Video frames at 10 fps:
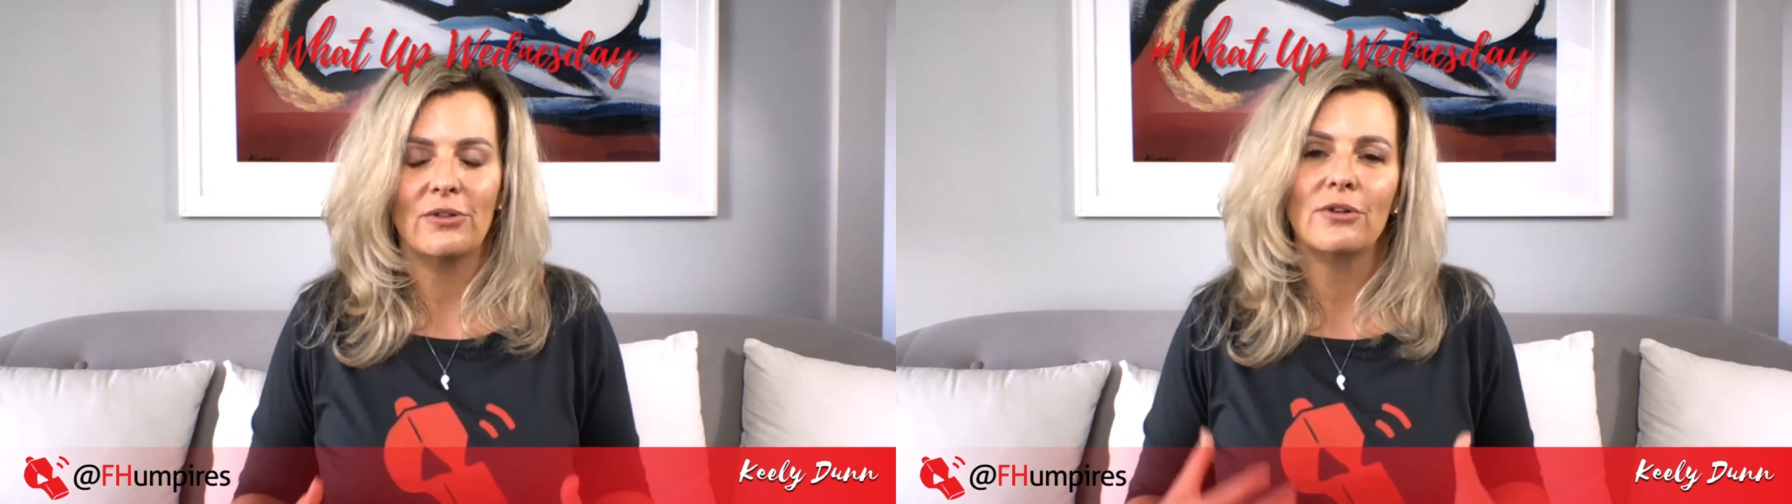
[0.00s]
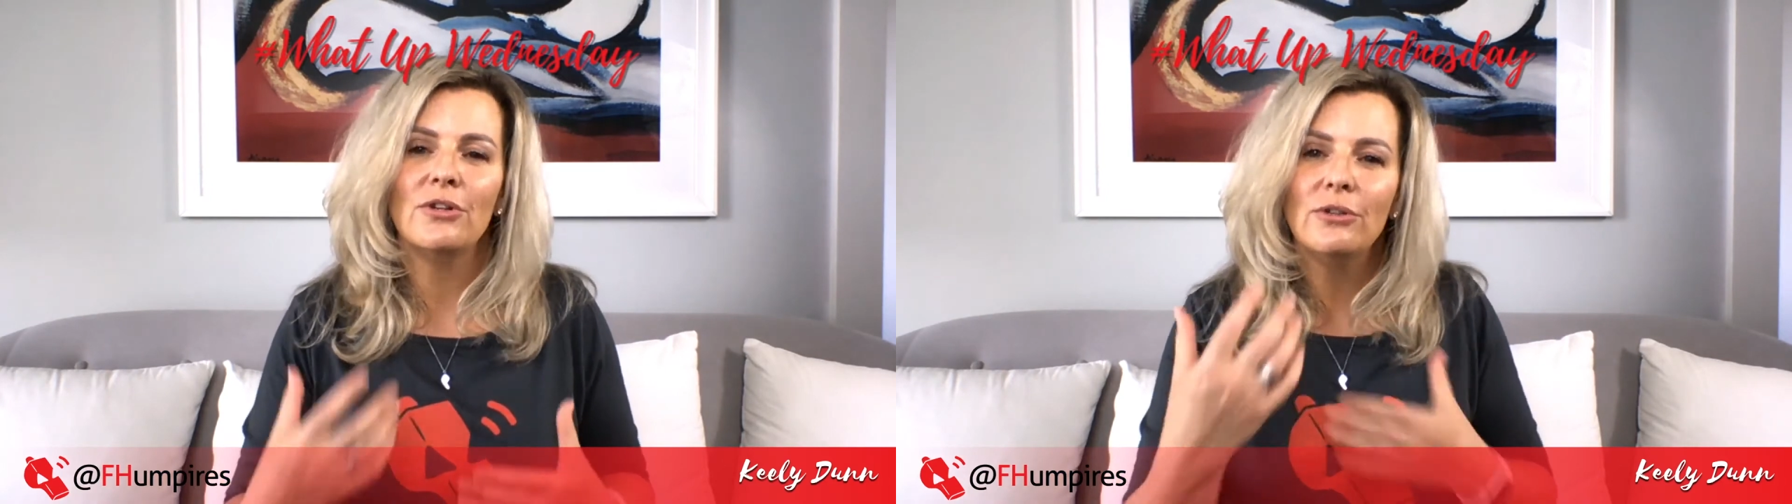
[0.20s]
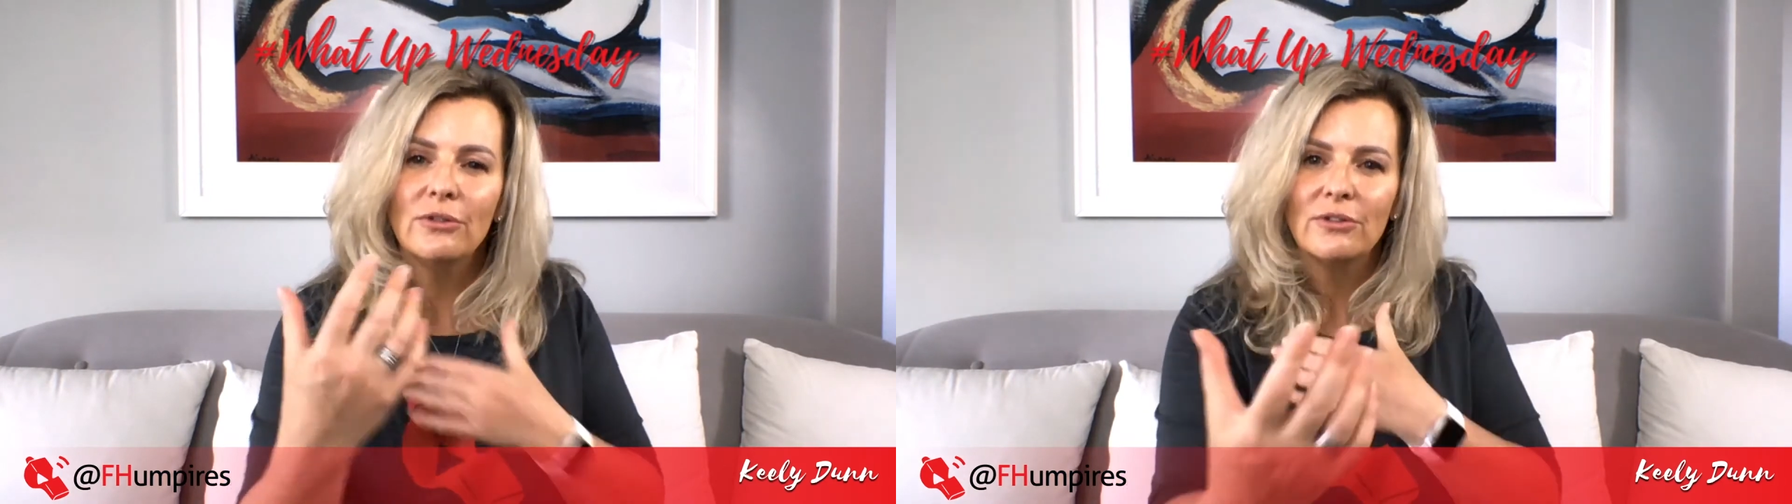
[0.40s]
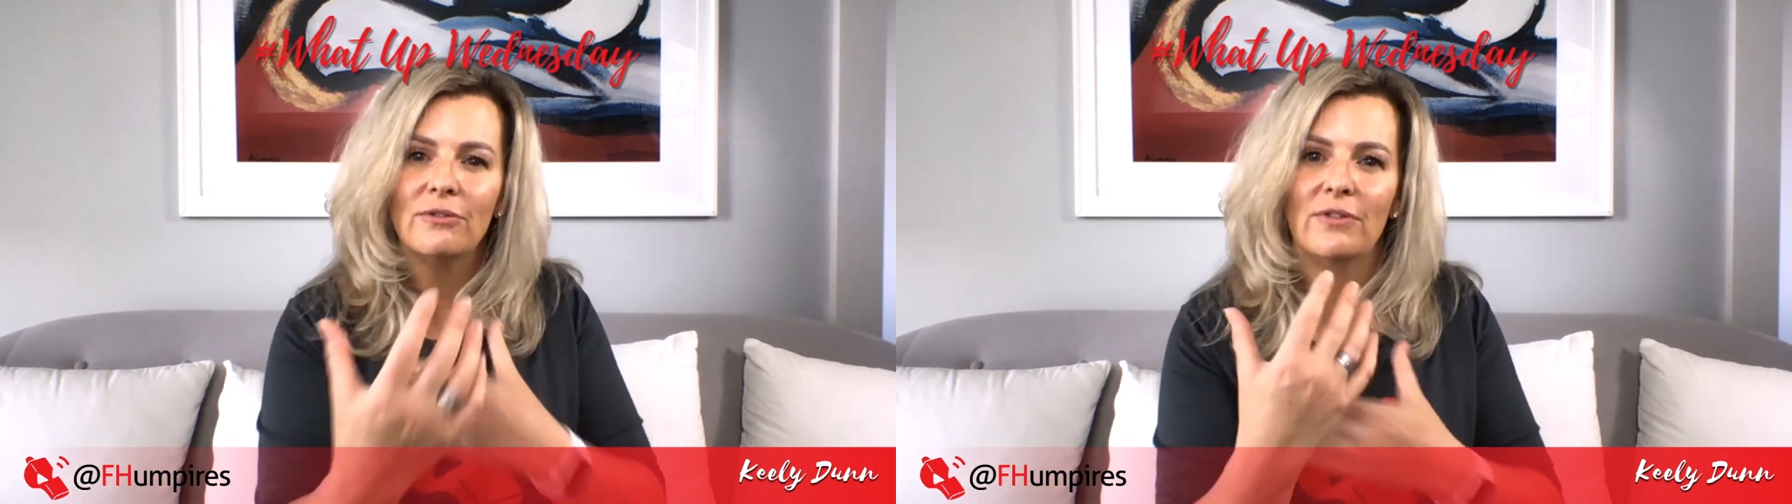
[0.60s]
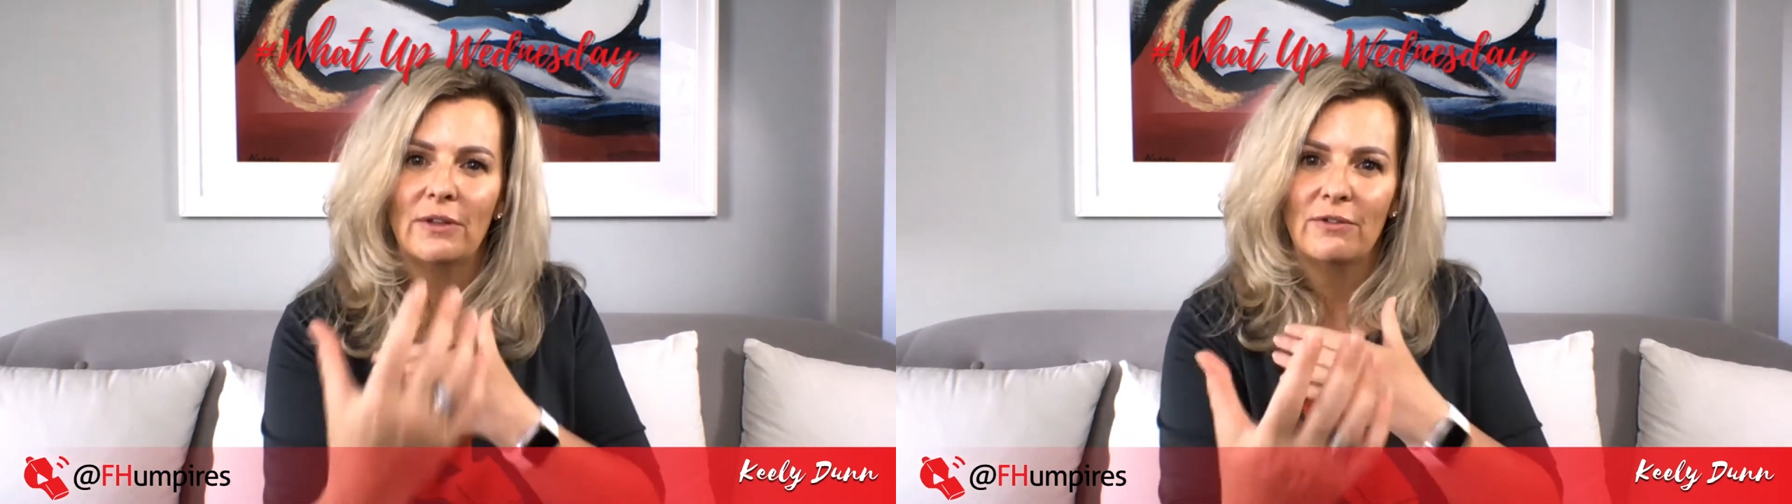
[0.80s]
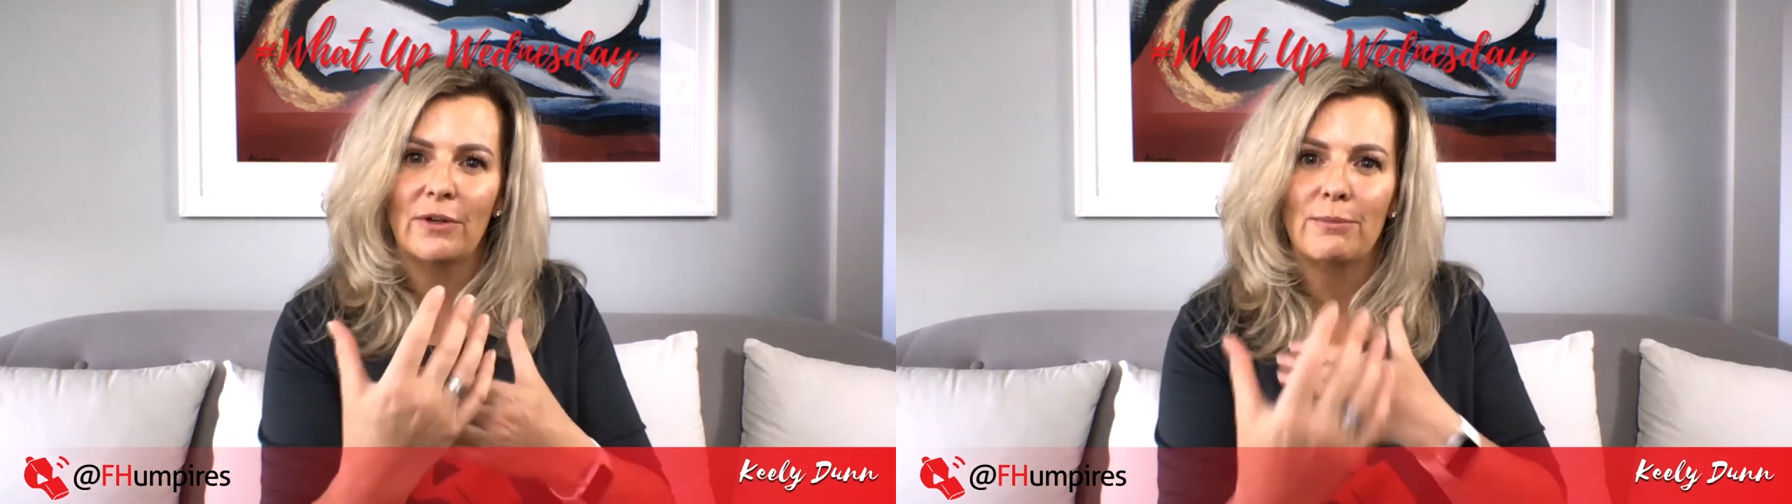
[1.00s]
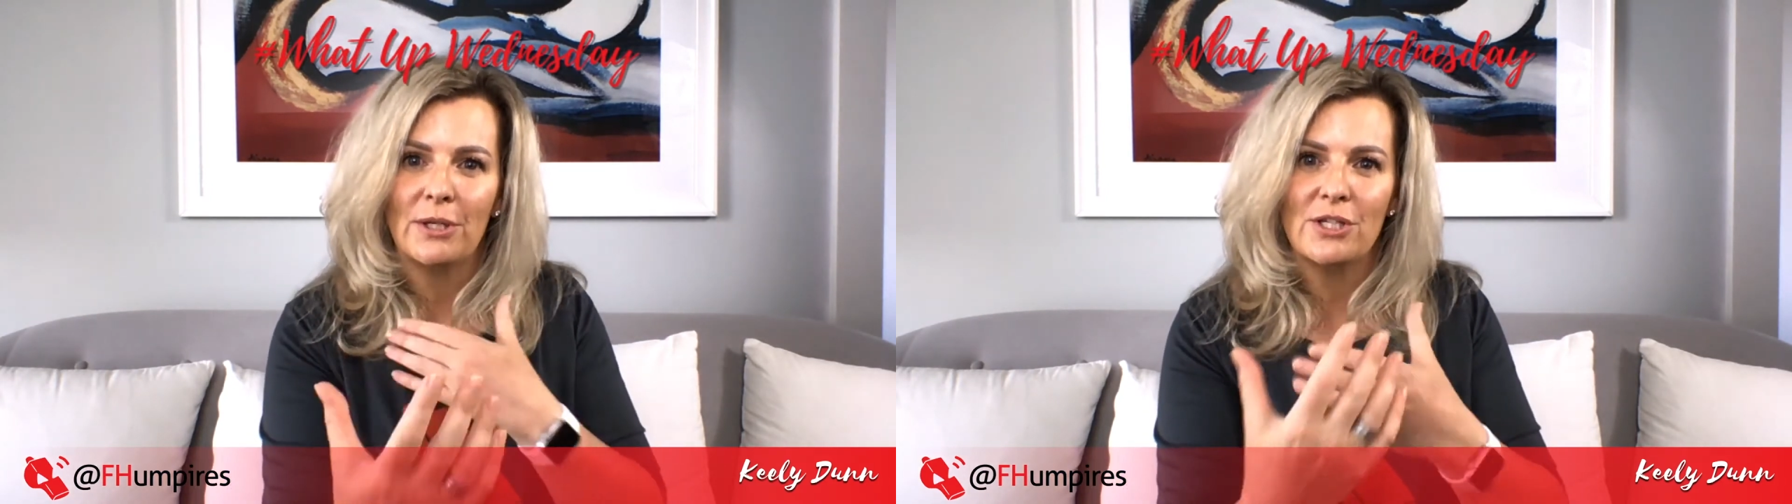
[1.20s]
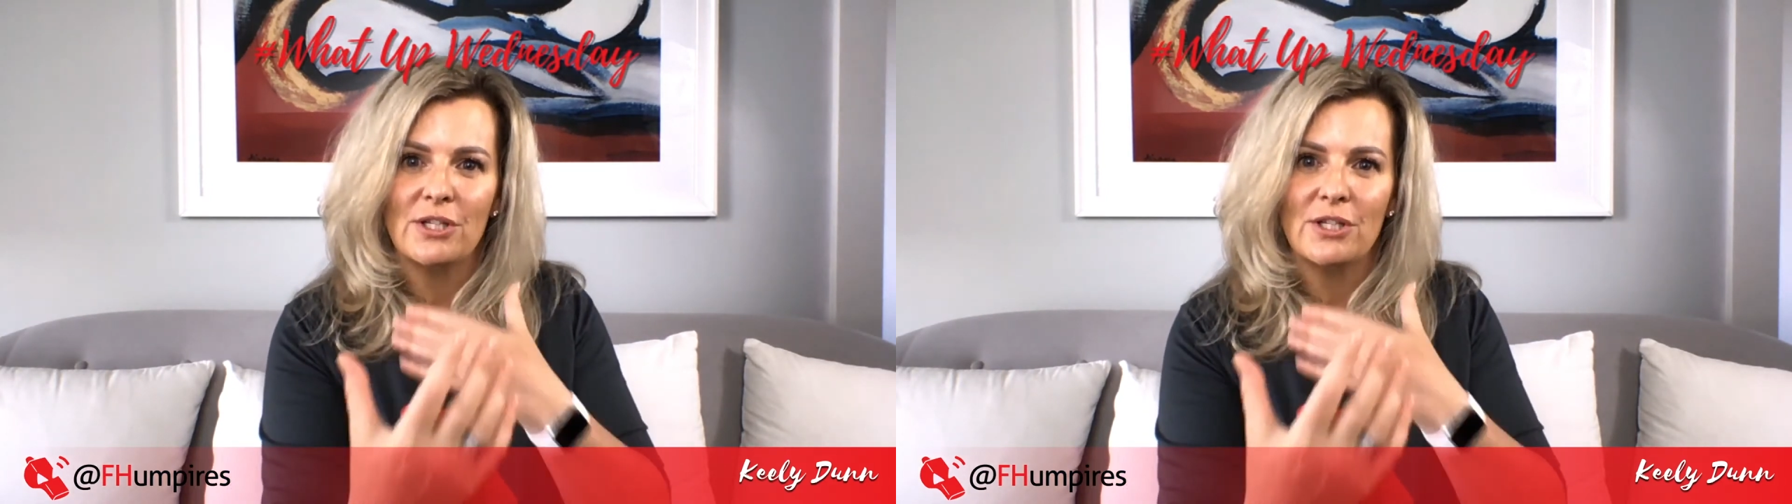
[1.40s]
They're used to very, very much